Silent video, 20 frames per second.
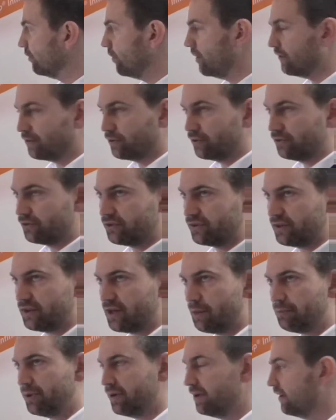So as you can
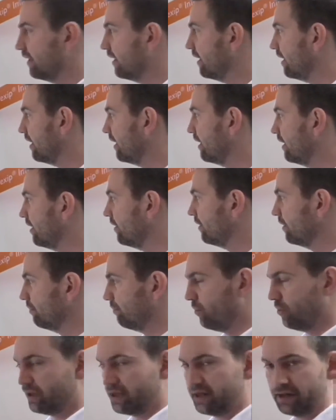see up on uh, on
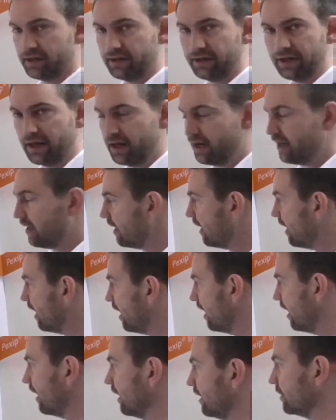the board here,
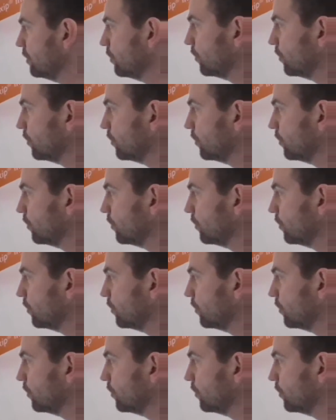uh,